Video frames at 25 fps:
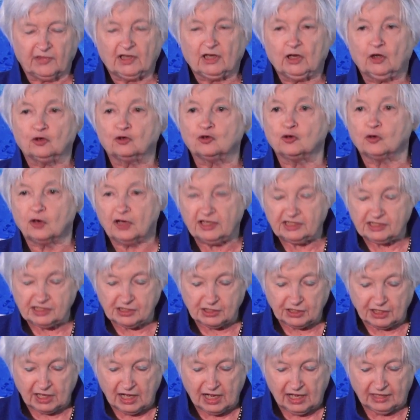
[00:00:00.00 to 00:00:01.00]
Across
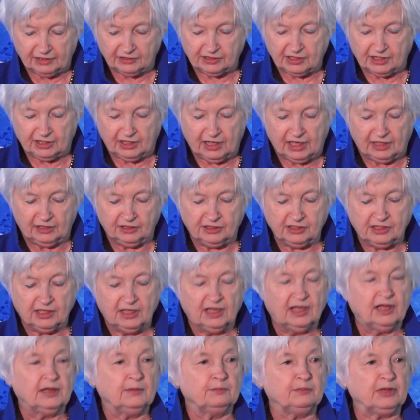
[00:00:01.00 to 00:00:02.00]
the continent,
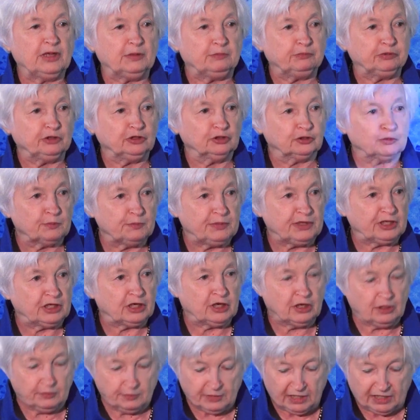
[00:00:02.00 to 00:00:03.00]
people are
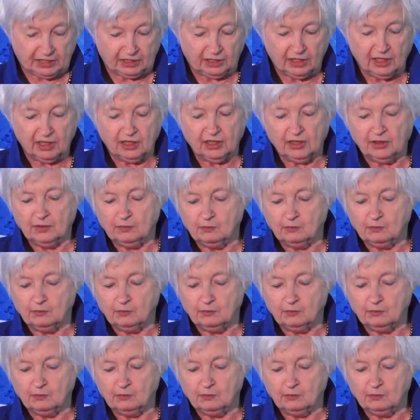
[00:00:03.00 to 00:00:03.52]
becoming